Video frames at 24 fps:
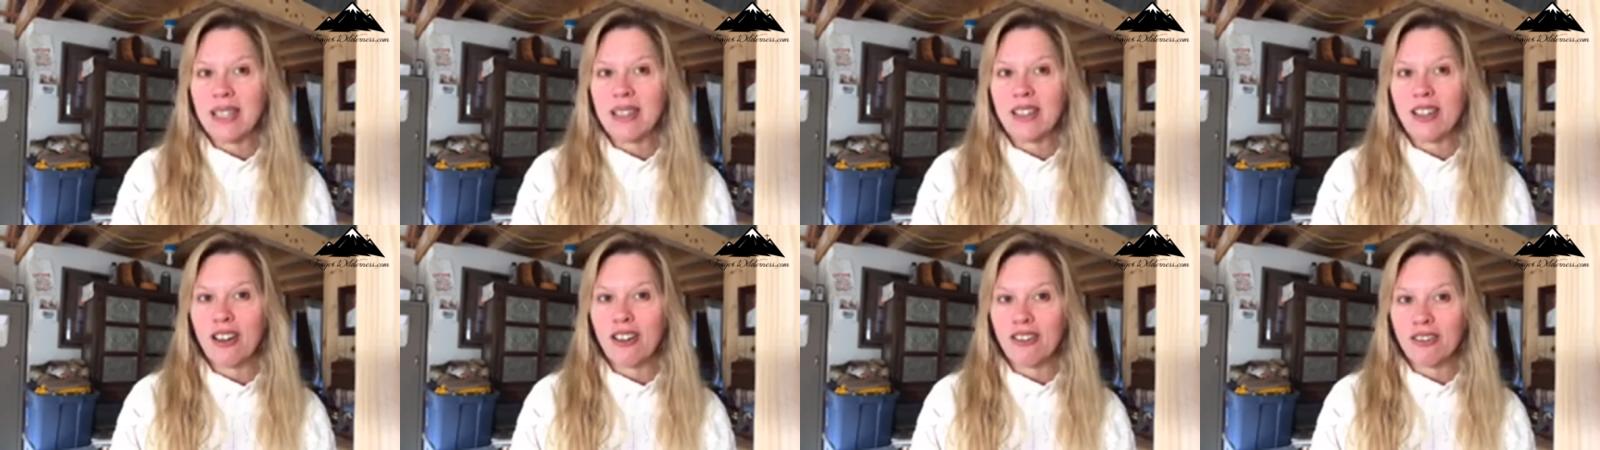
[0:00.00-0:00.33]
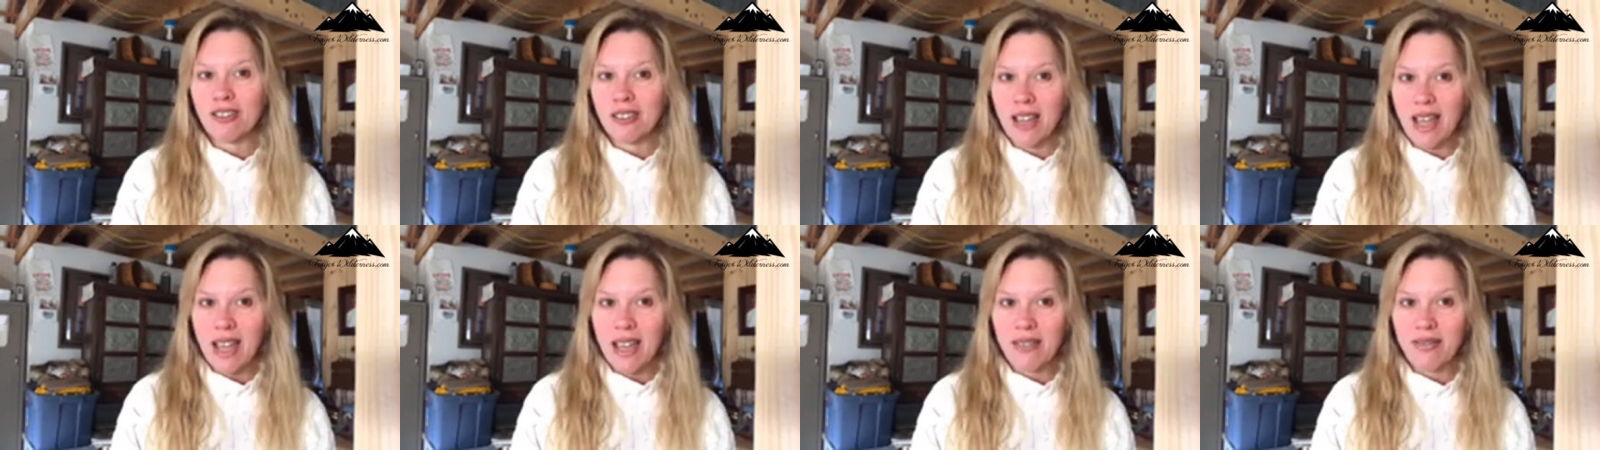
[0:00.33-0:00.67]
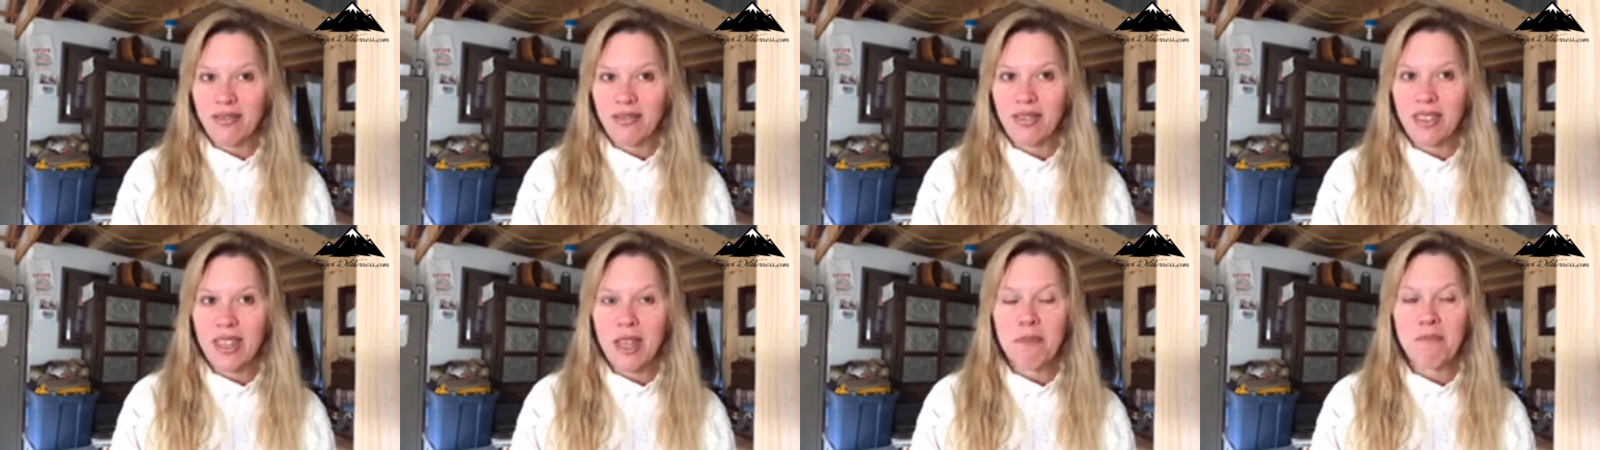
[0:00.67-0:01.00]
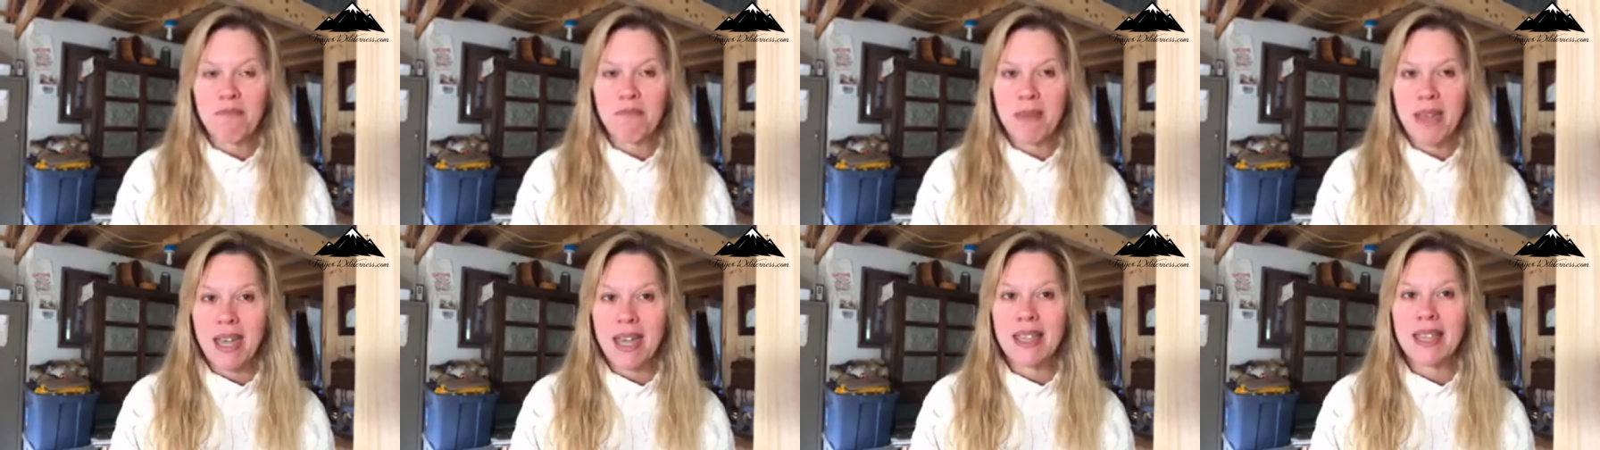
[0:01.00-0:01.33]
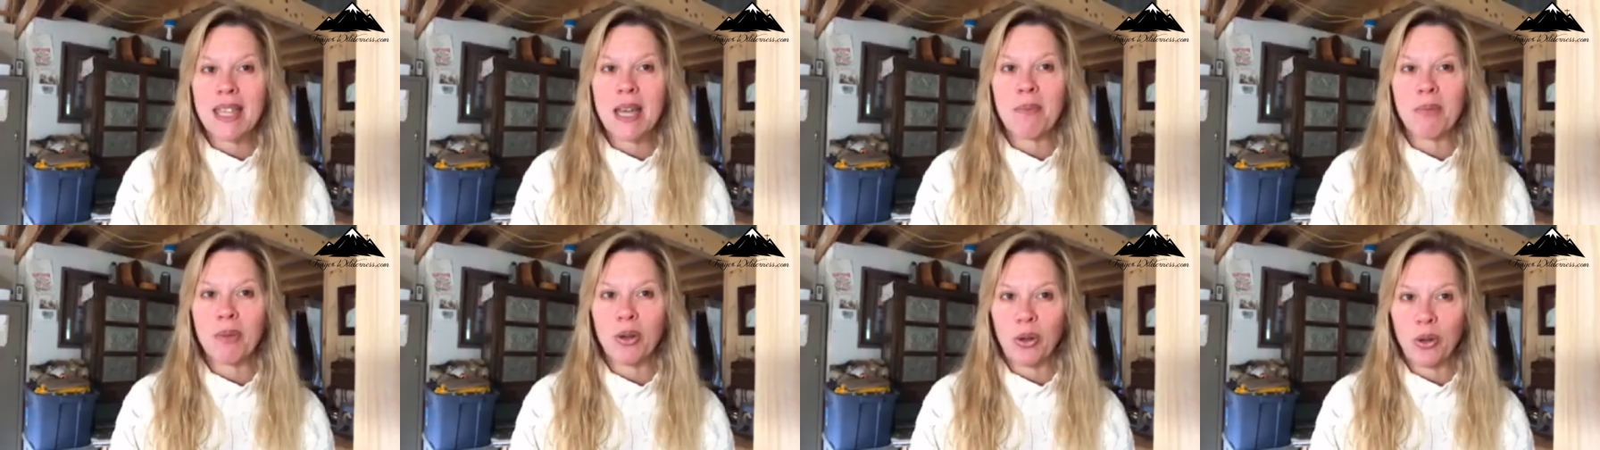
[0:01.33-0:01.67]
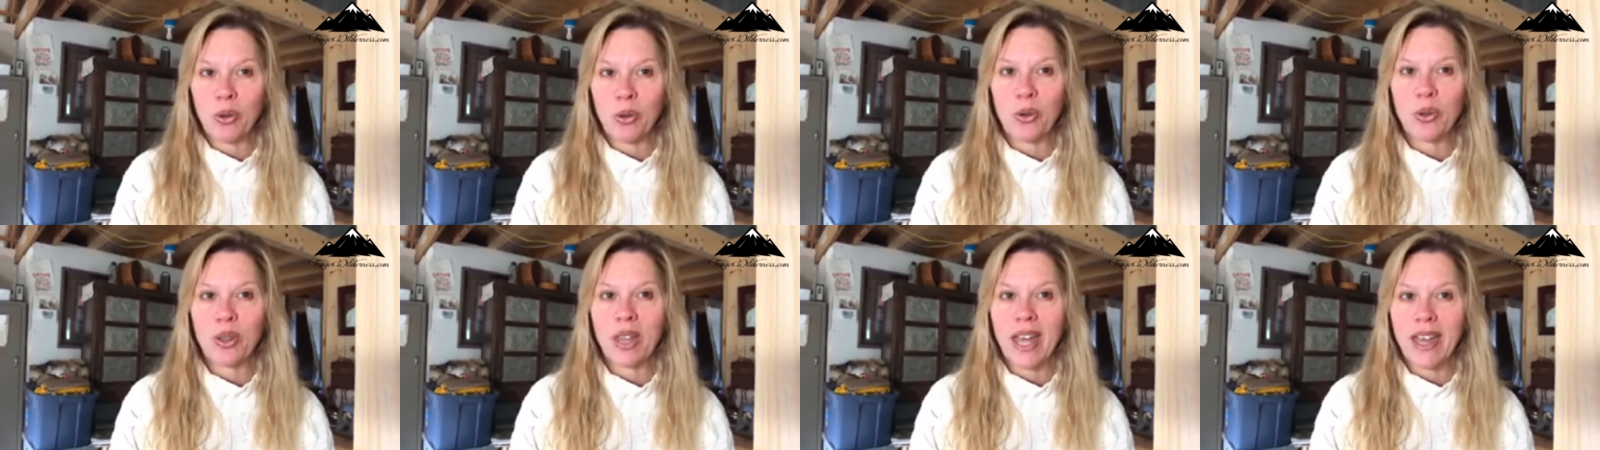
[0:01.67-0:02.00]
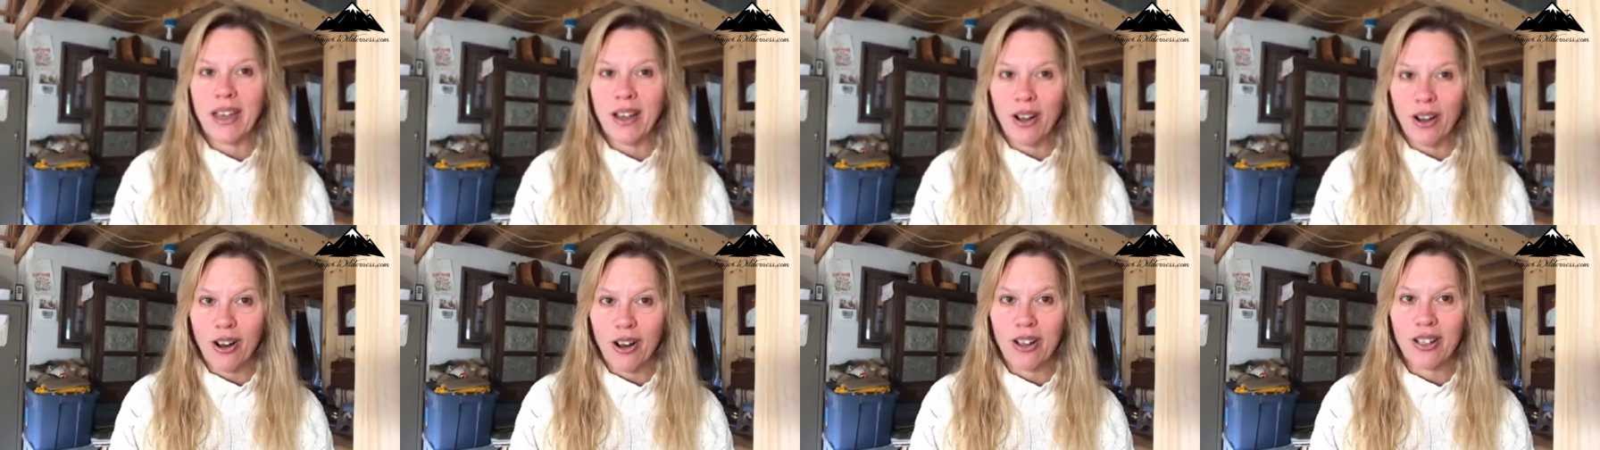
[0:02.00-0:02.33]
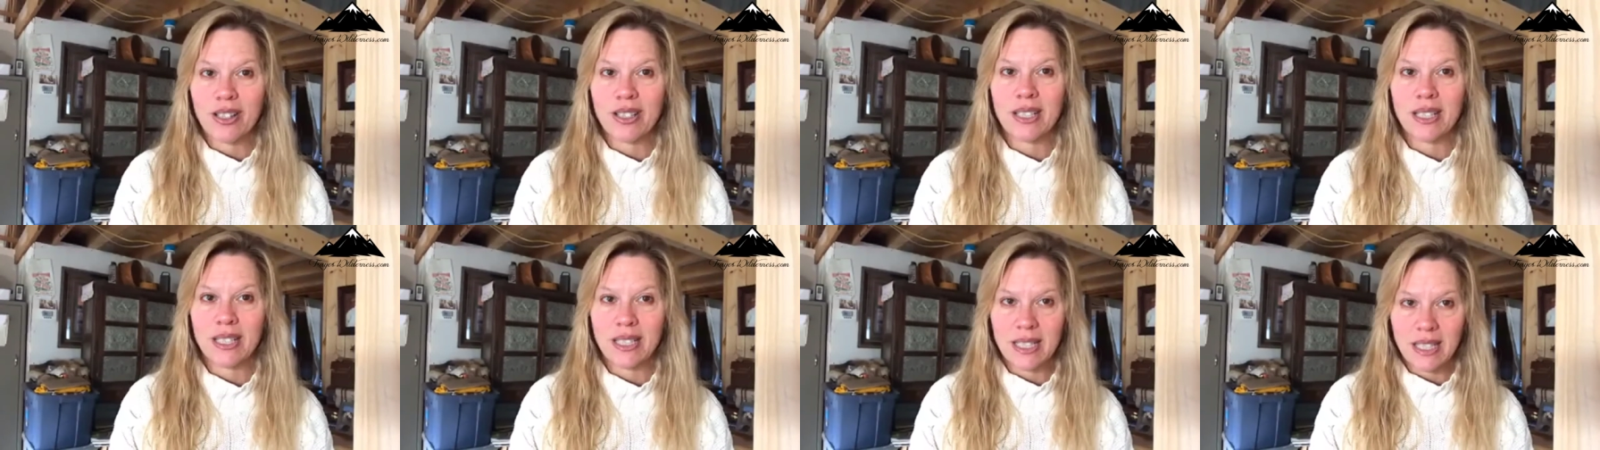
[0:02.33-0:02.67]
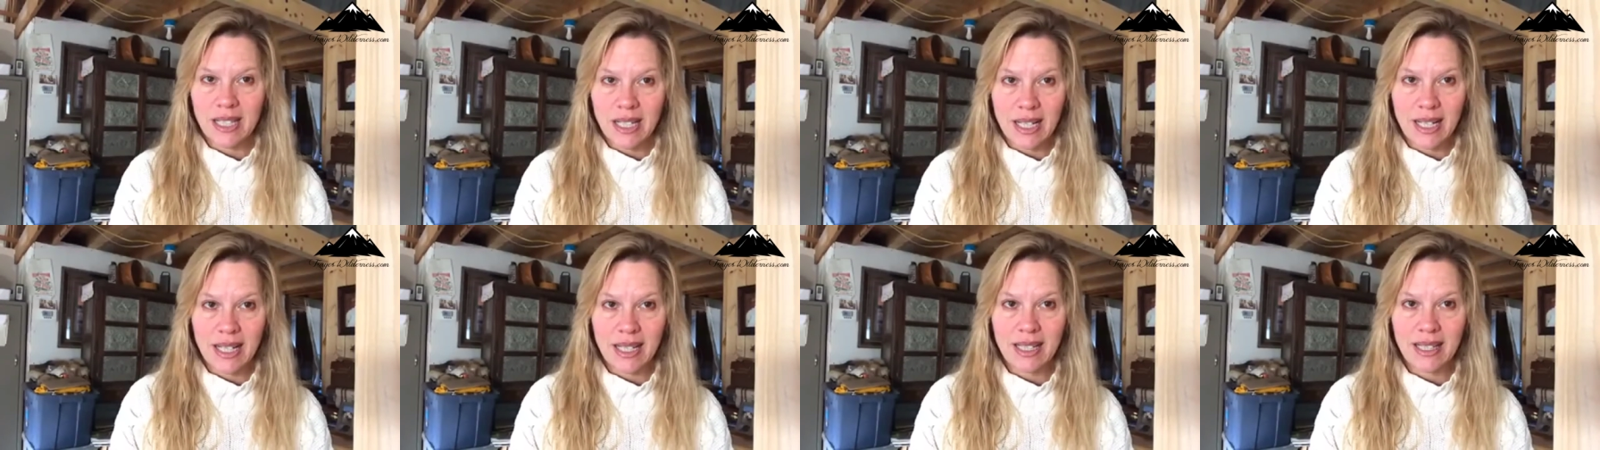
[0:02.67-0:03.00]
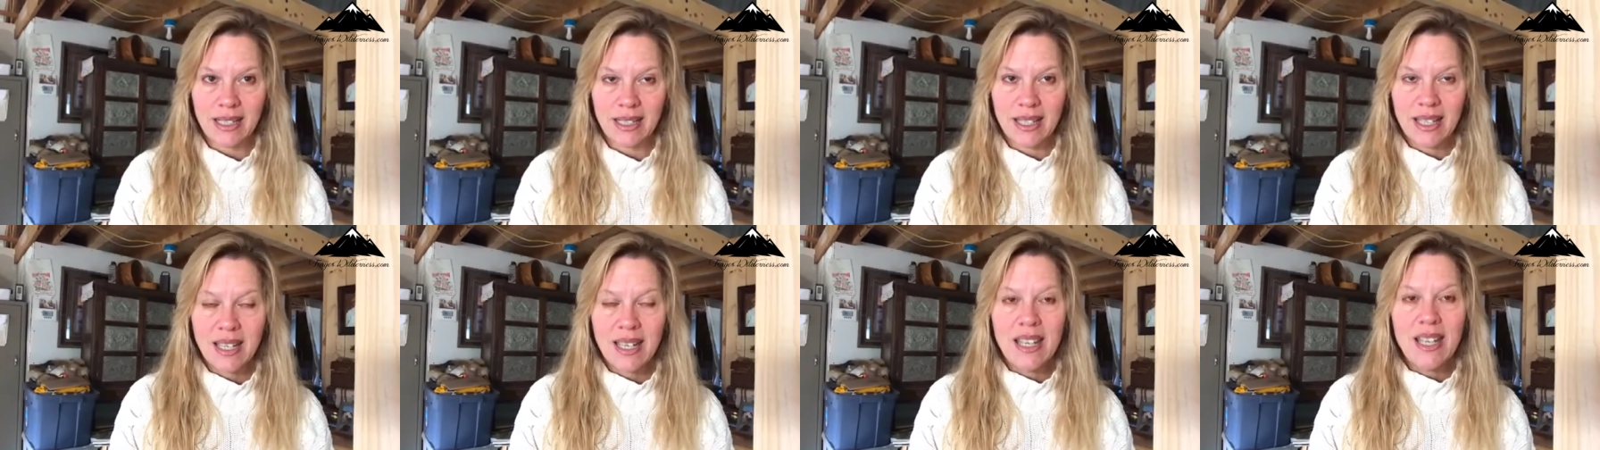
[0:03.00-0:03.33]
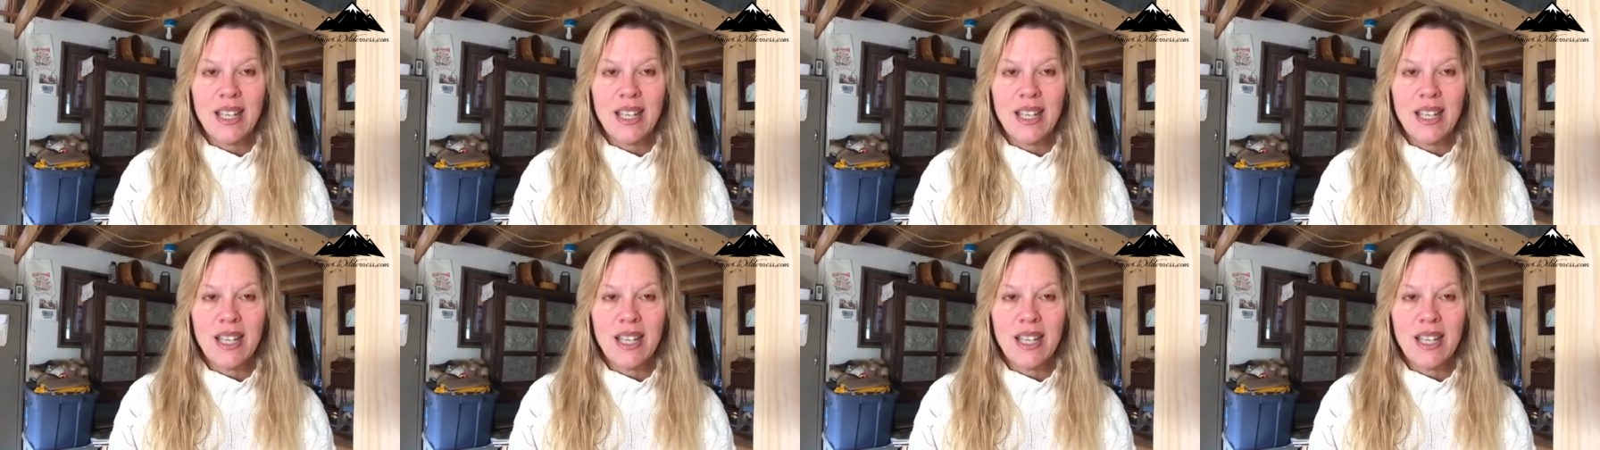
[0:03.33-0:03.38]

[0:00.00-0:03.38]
in their life that made them who they are today.